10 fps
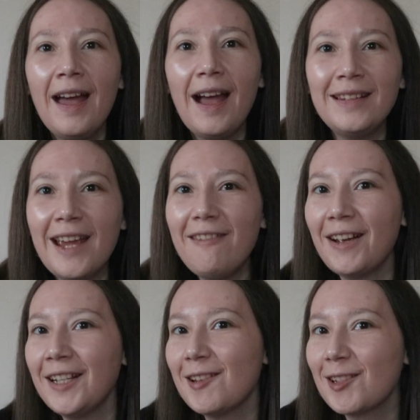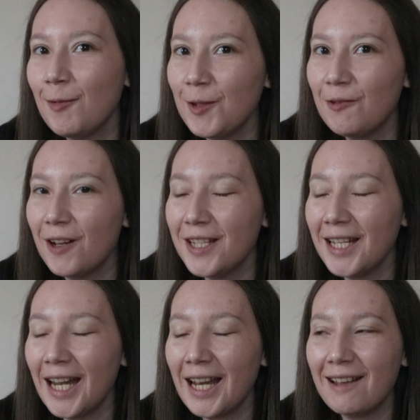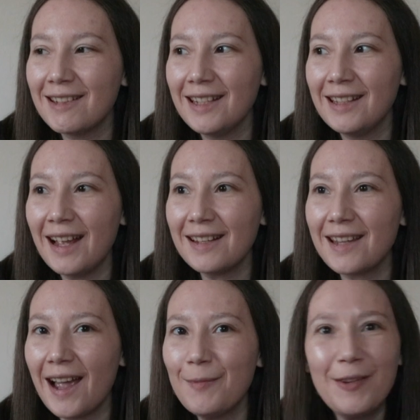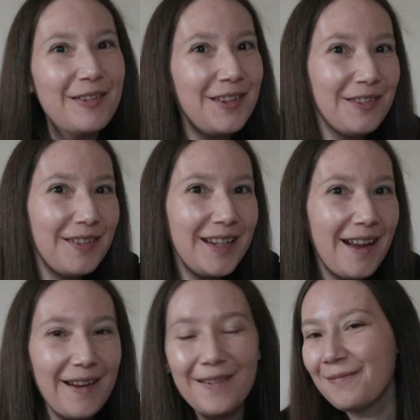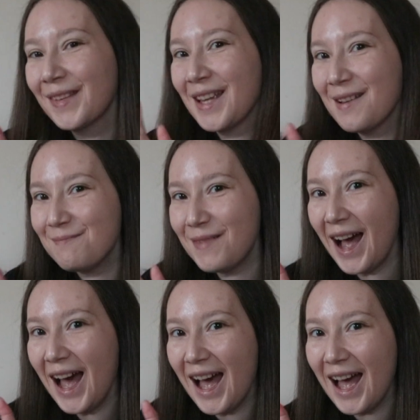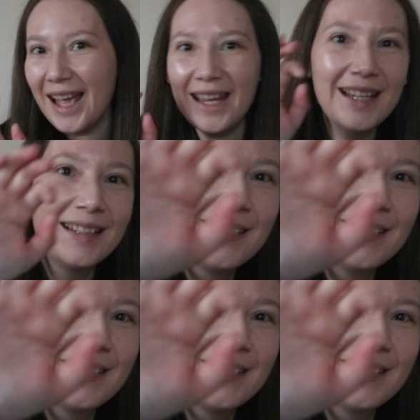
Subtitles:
And yeah, thank you so much for watching, and I'll see you next time with another video. Bye.